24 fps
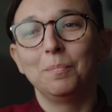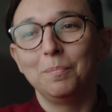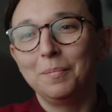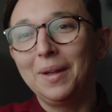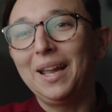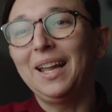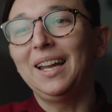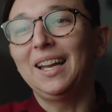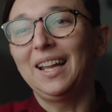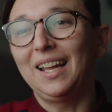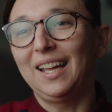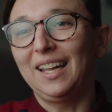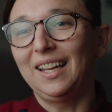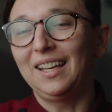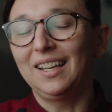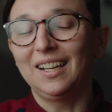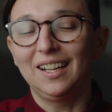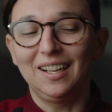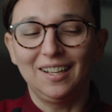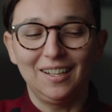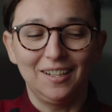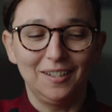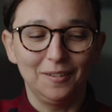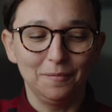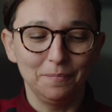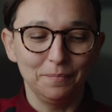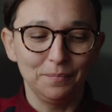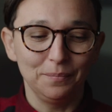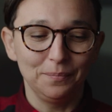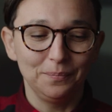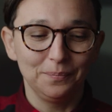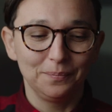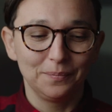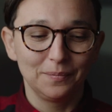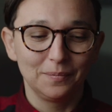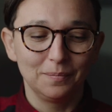made it
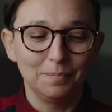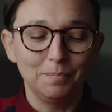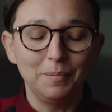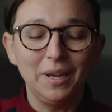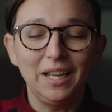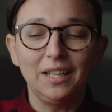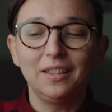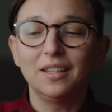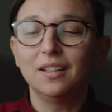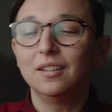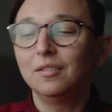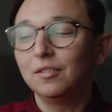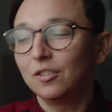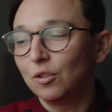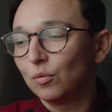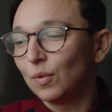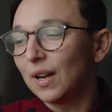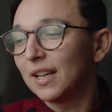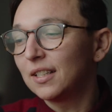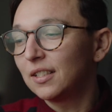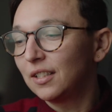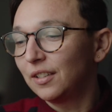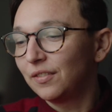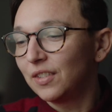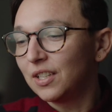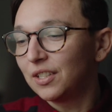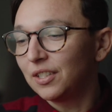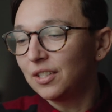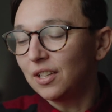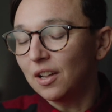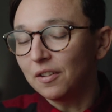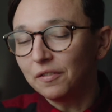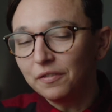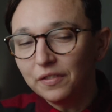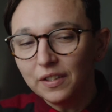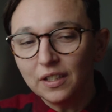um made the rest of the
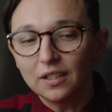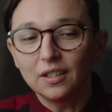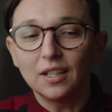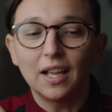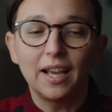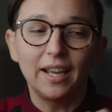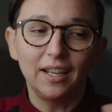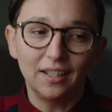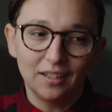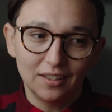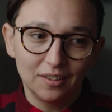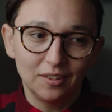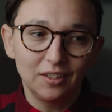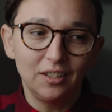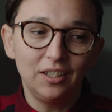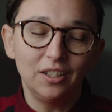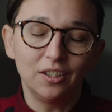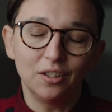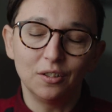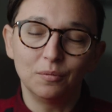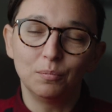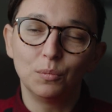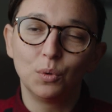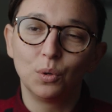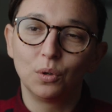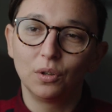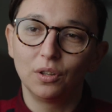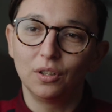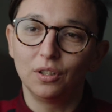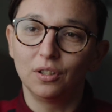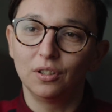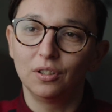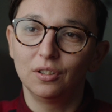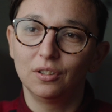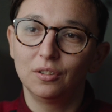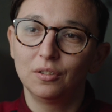stuff feel like, you know,
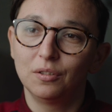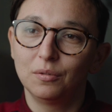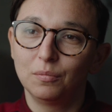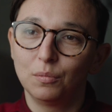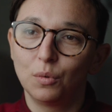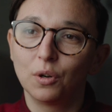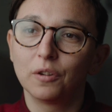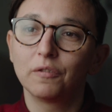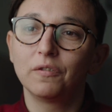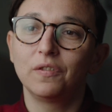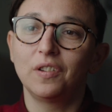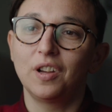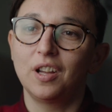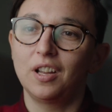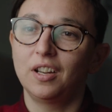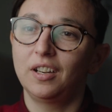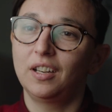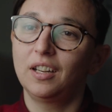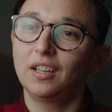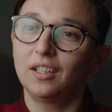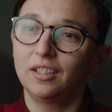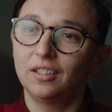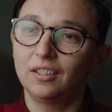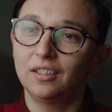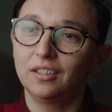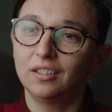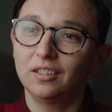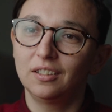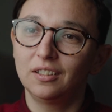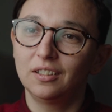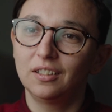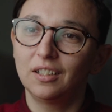more more fun and